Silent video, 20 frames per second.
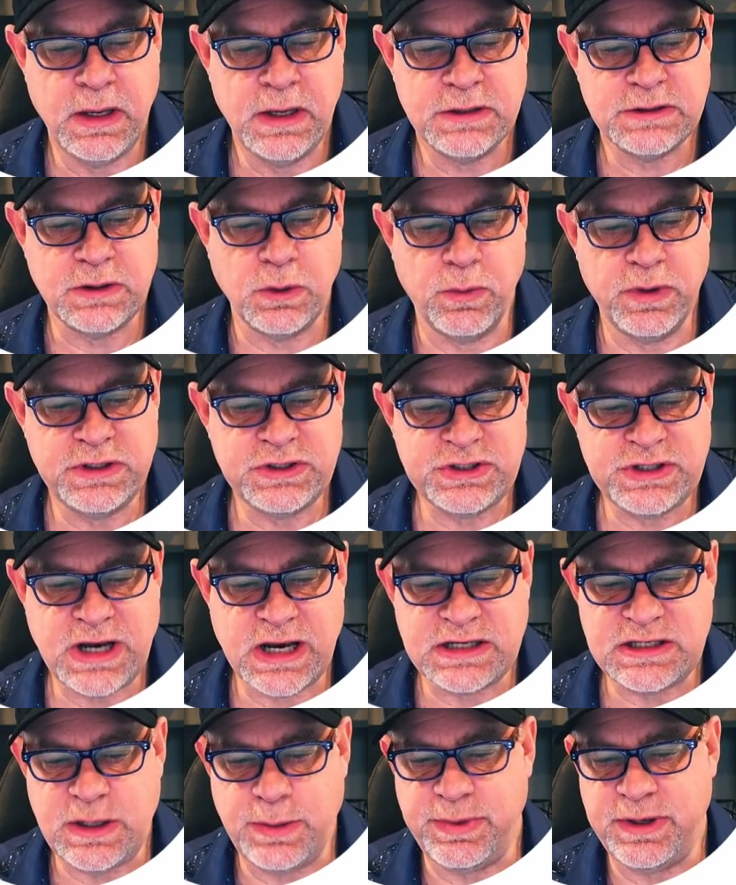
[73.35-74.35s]
So what does
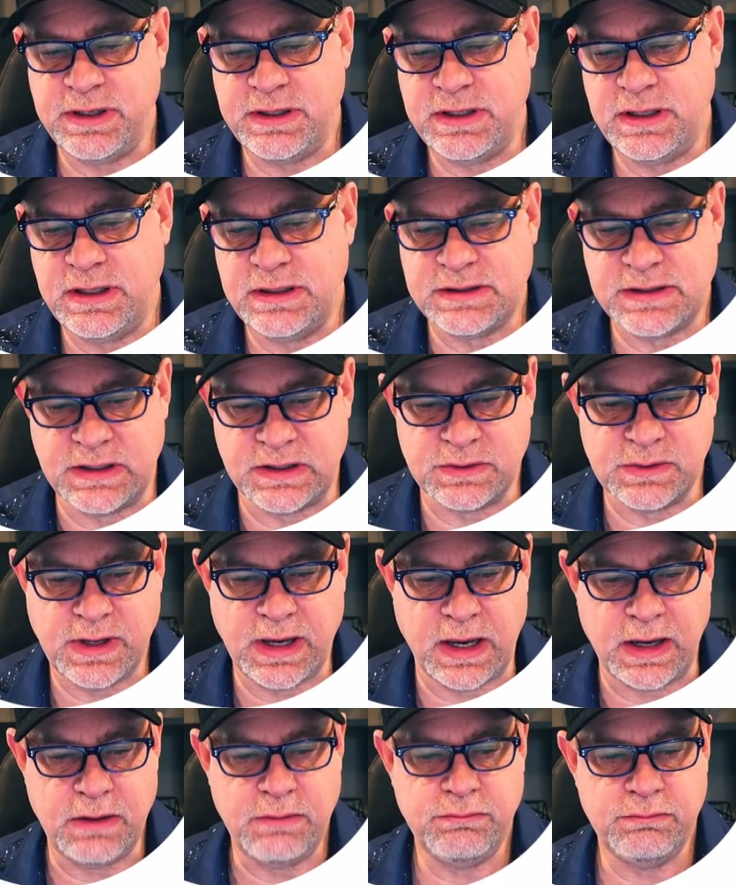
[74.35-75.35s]
ChatGPT? It says,
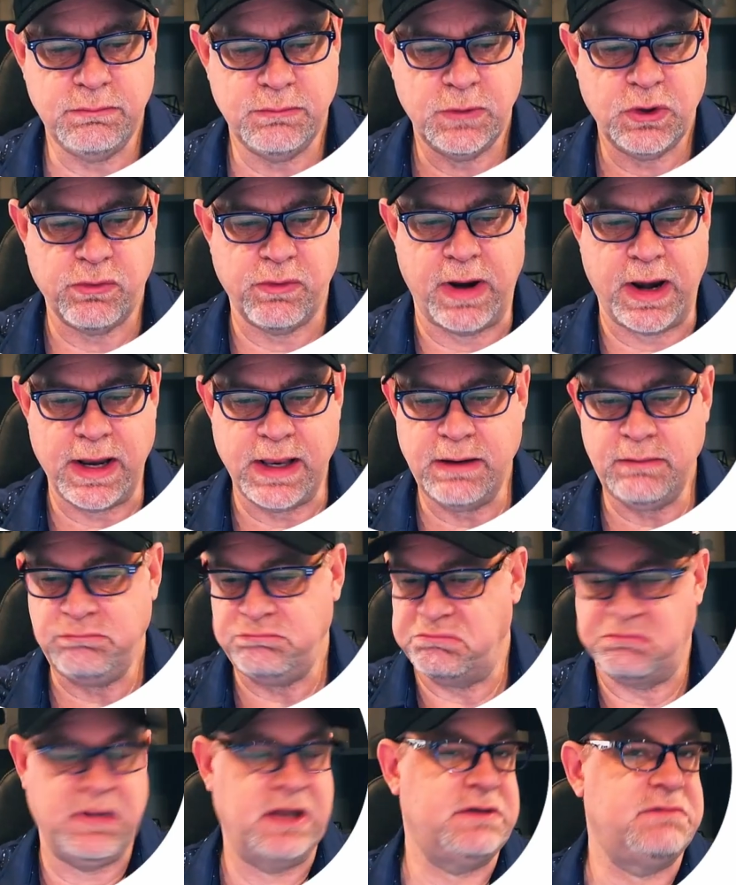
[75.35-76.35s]
okay, creating
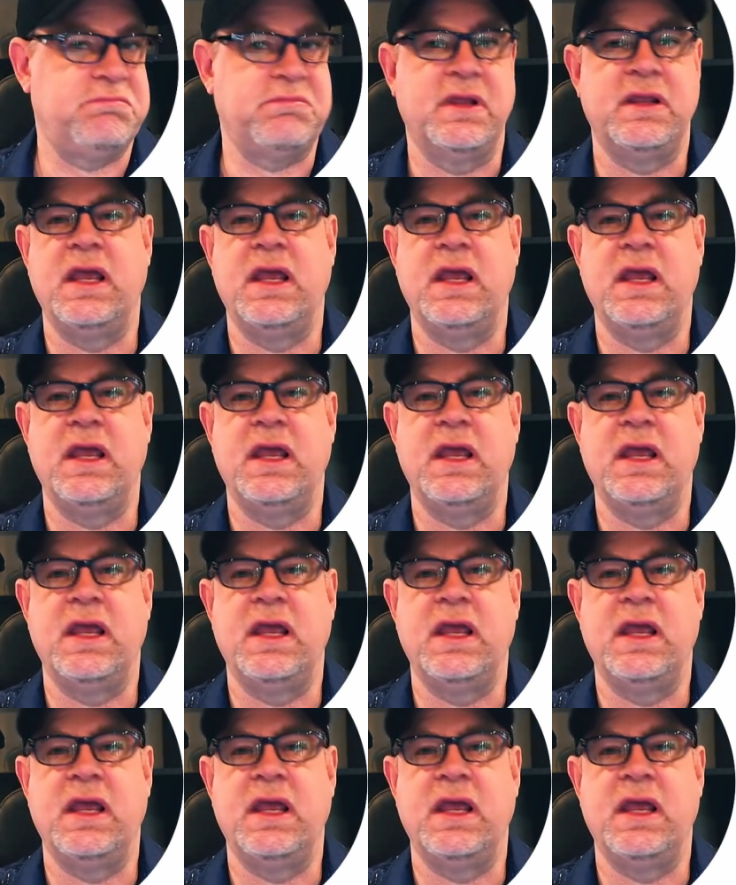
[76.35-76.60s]
it.